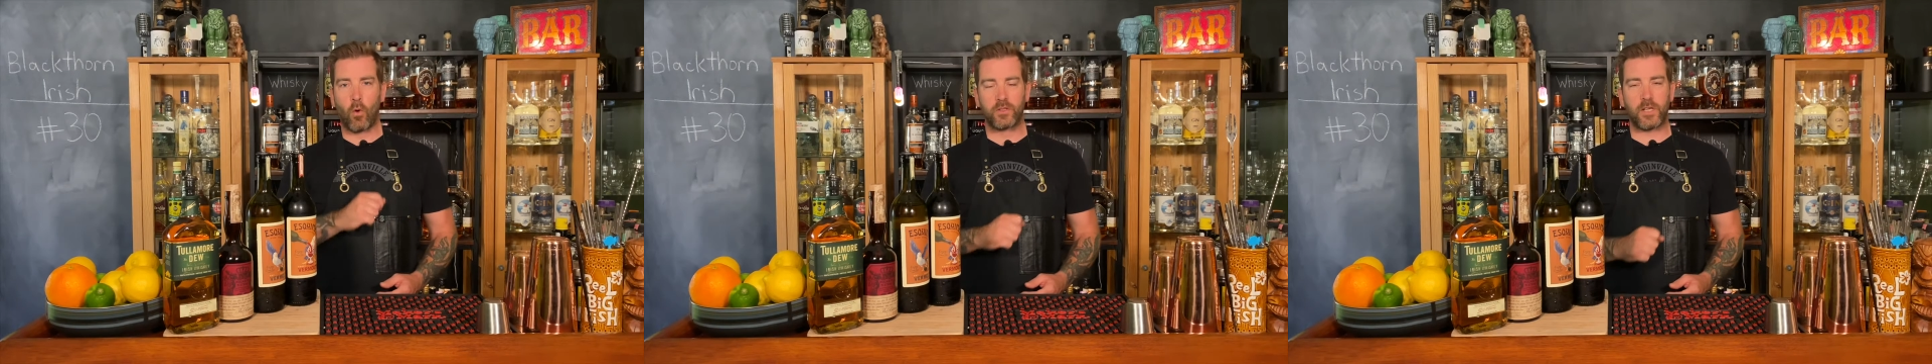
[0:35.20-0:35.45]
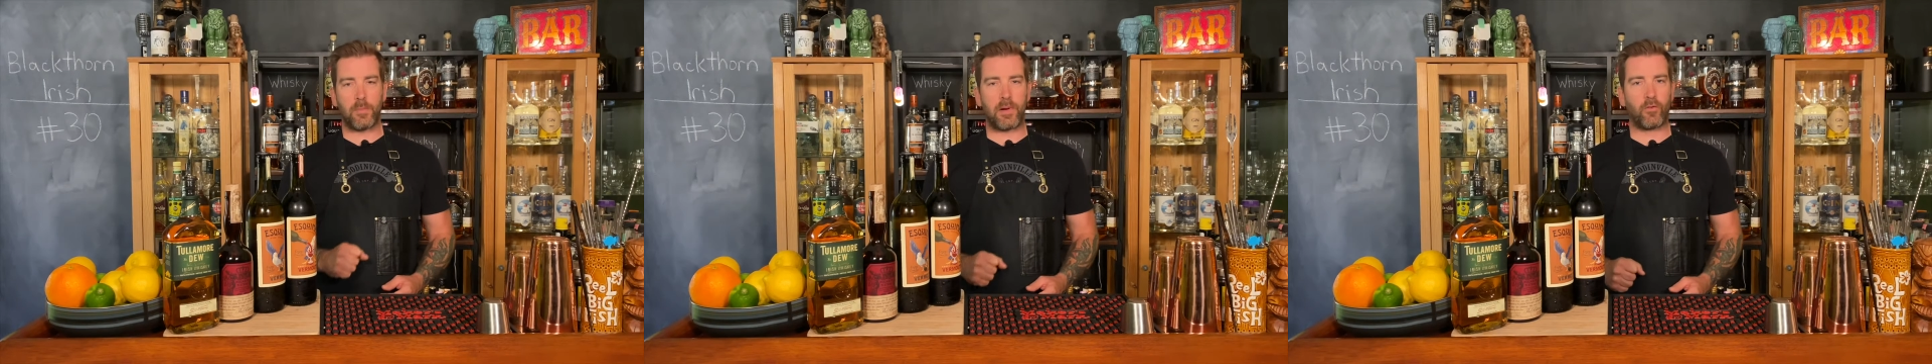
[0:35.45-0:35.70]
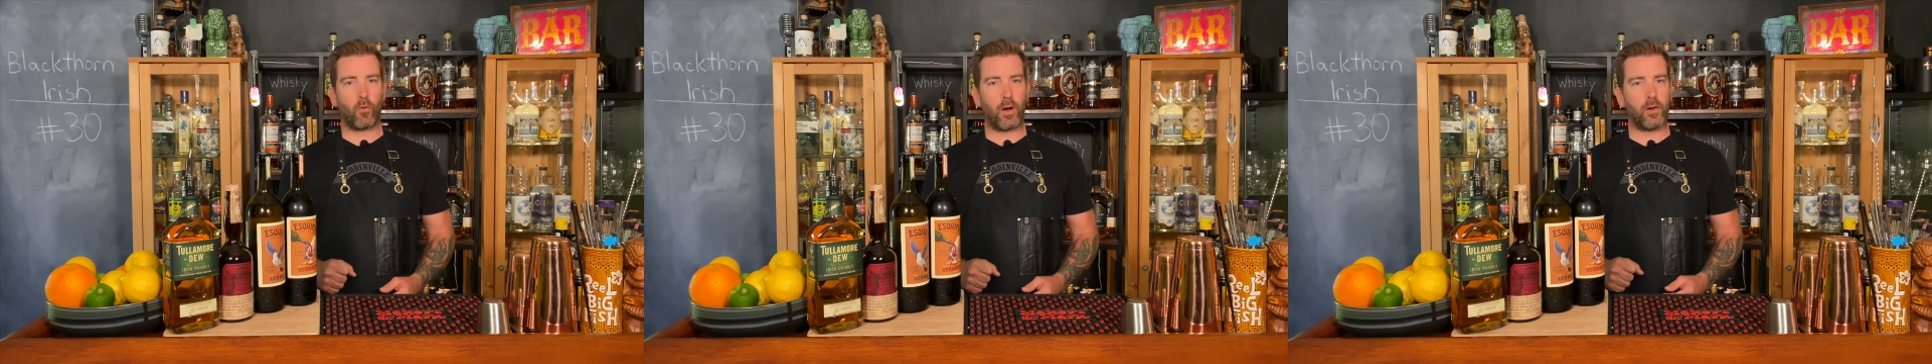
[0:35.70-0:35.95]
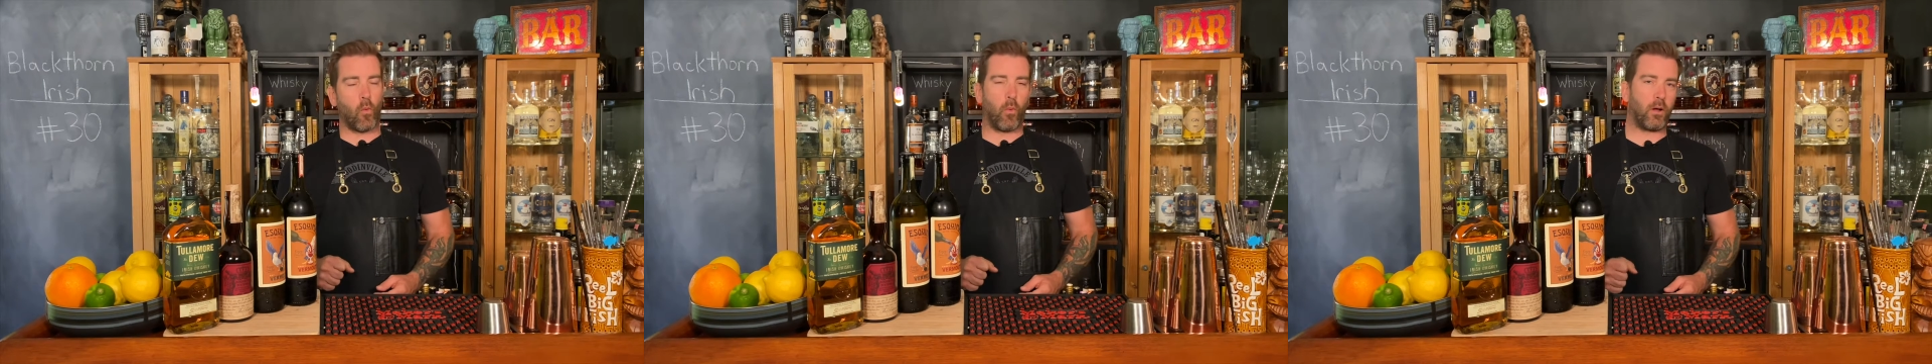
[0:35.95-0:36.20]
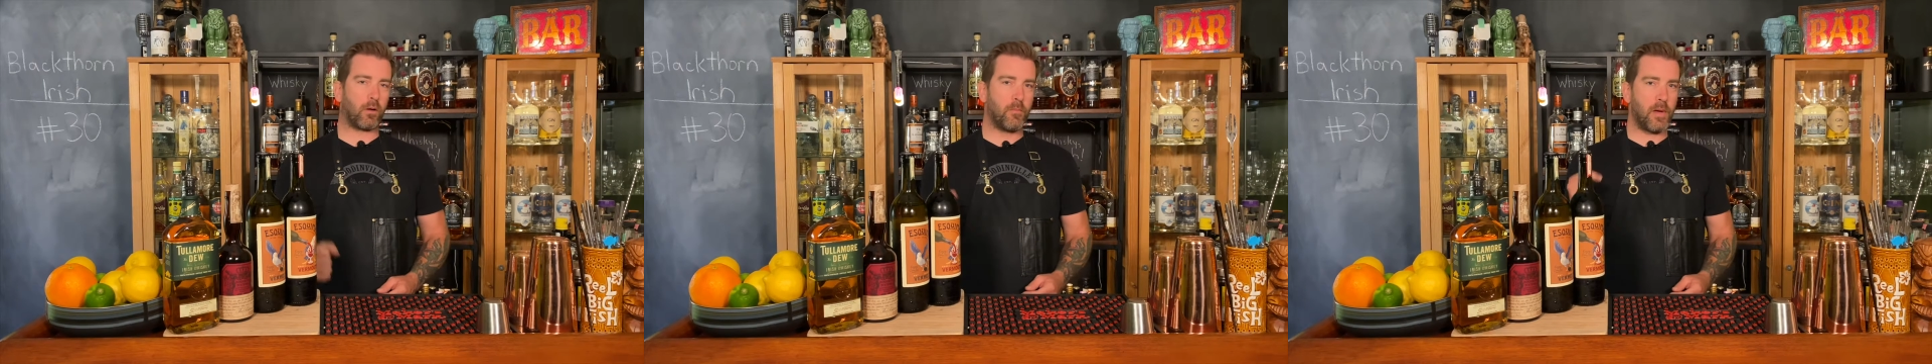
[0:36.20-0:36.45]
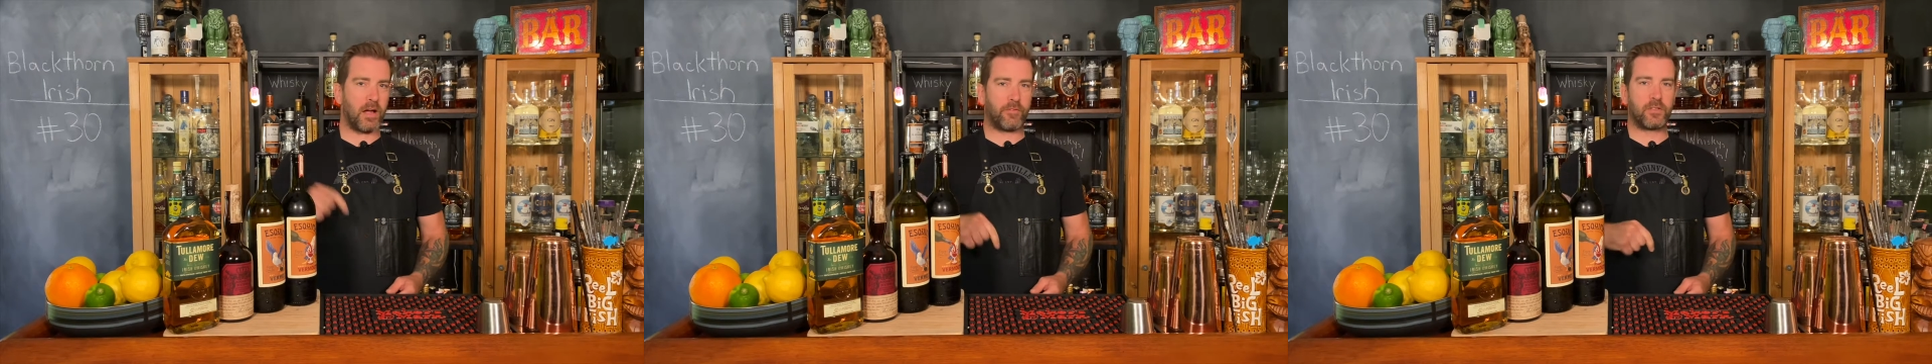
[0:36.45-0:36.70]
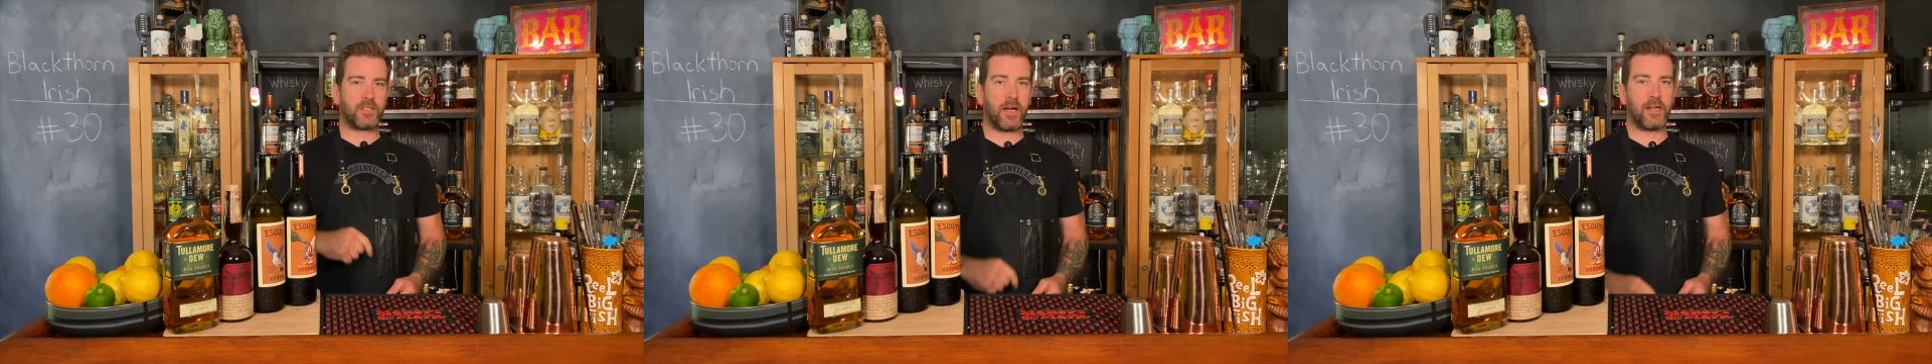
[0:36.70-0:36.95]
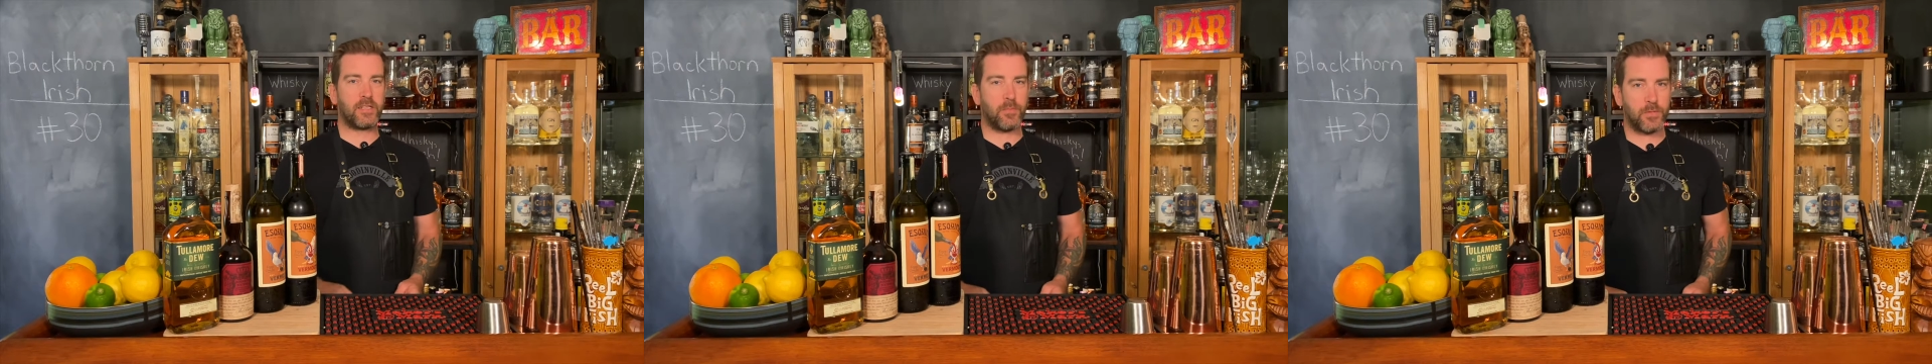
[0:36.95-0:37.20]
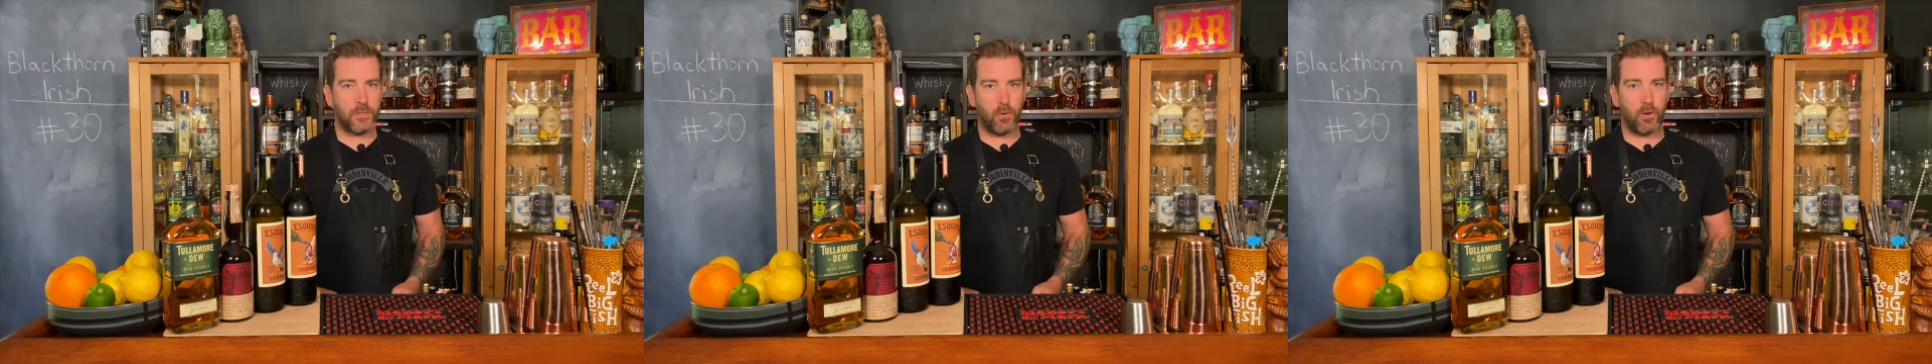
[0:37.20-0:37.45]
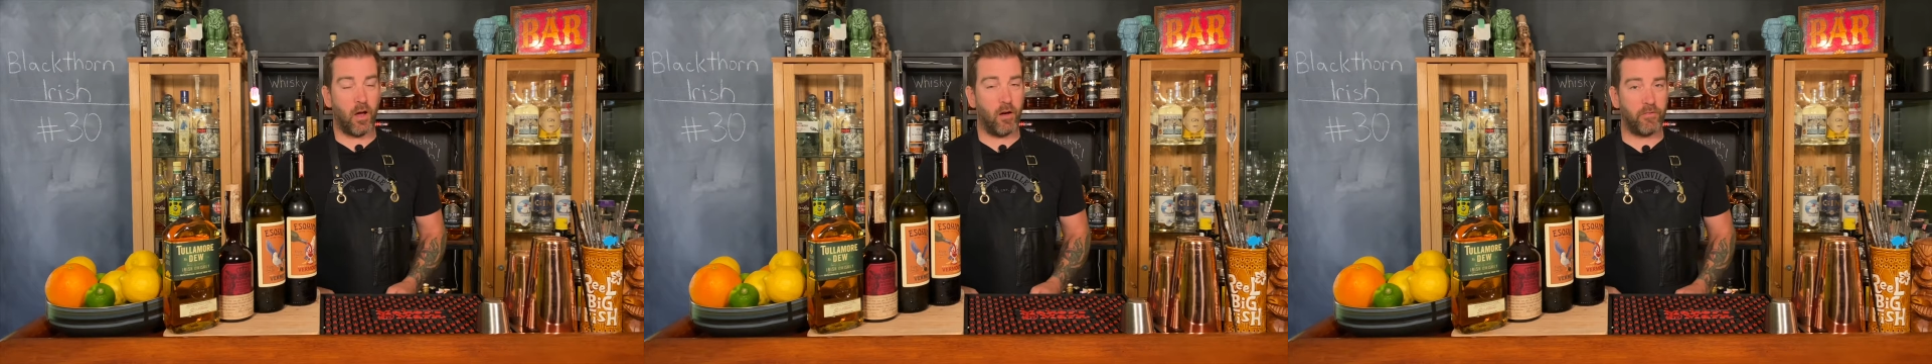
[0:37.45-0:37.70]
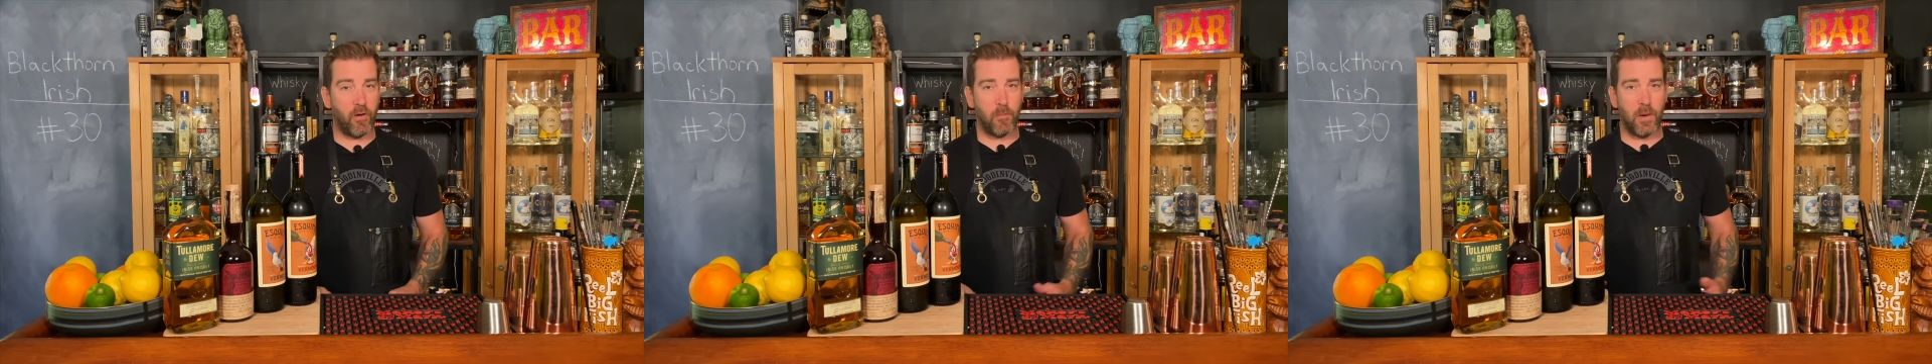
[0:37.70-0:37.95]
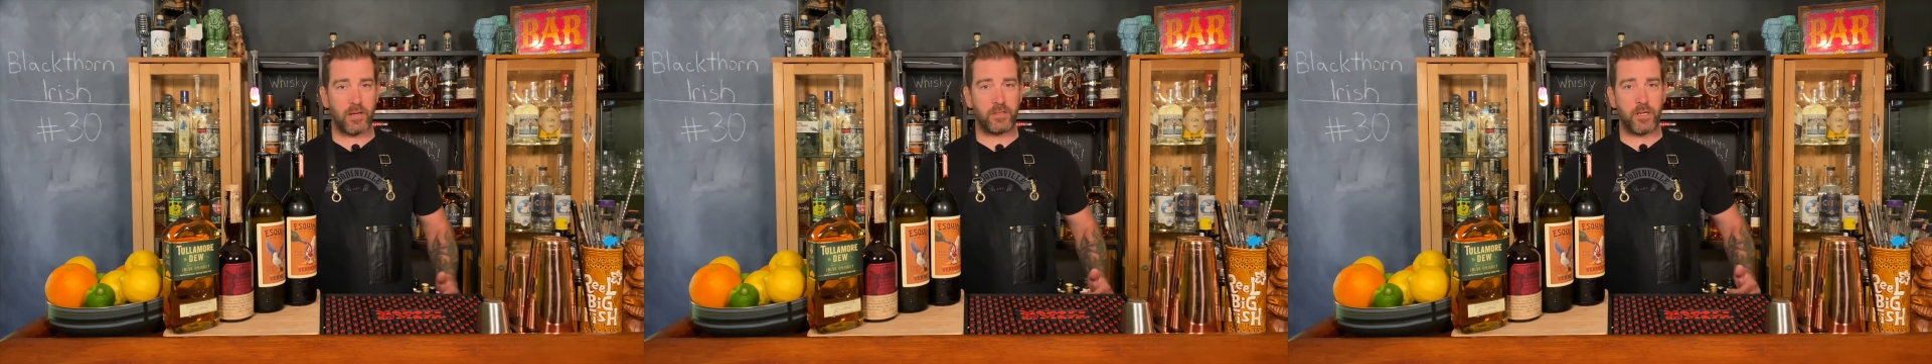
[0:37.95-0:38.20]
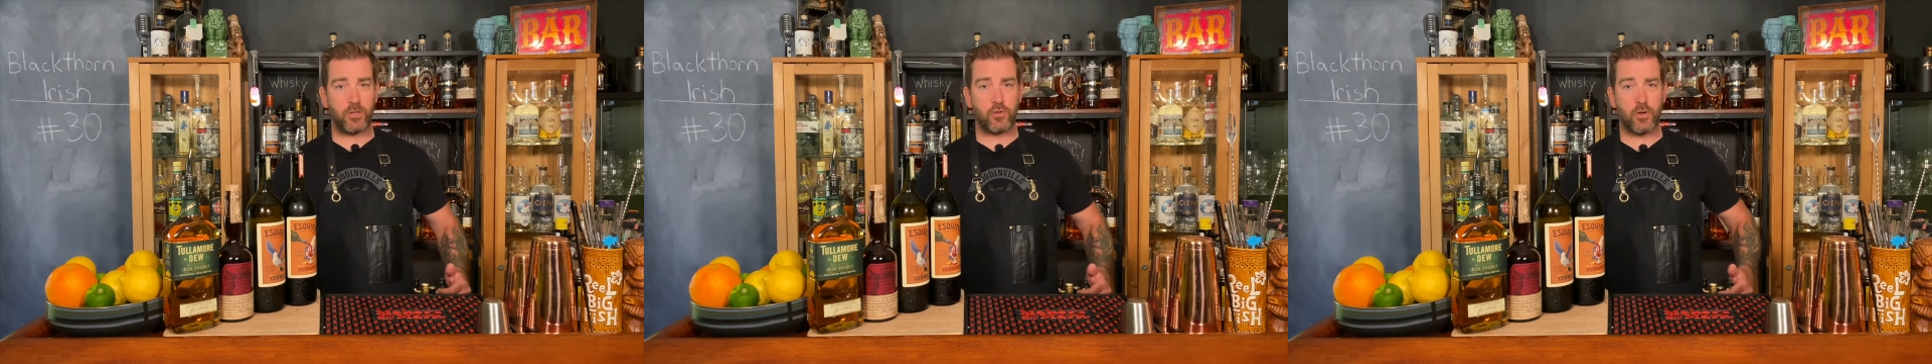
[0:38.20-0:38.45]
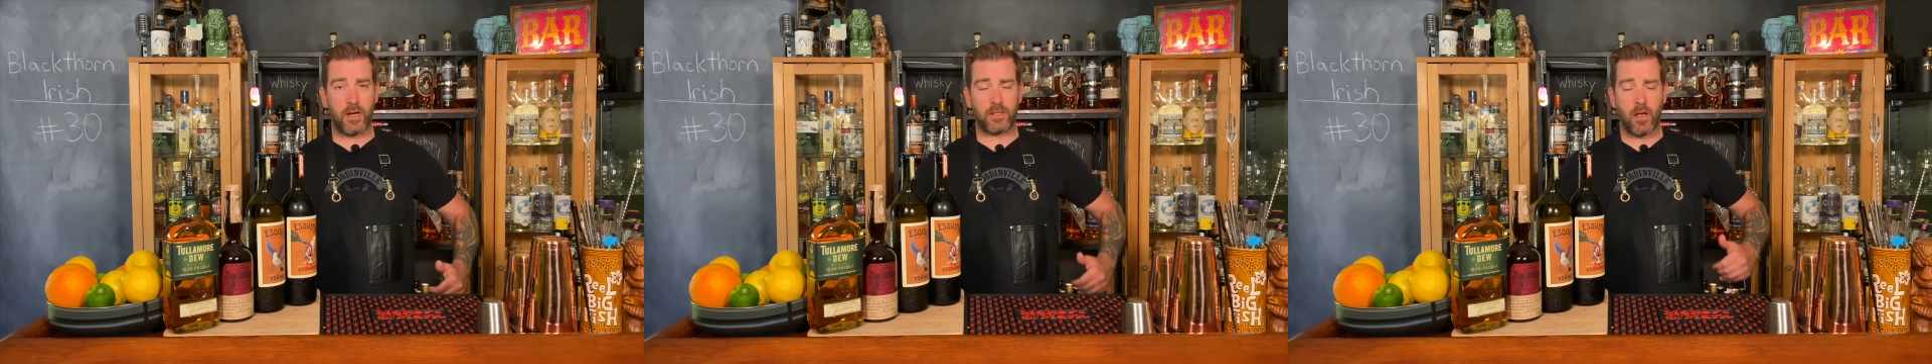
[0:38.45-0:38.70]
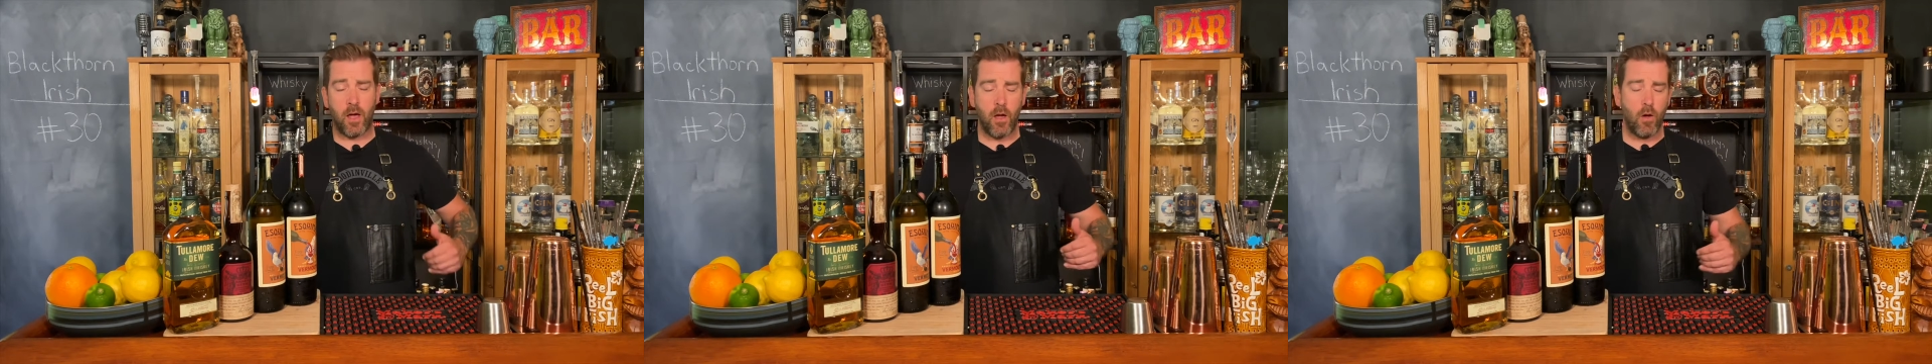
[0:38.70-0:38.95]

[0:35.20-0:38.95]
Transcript: What's up, everyone? Welcome back for today's episode of My Teacher Drinks,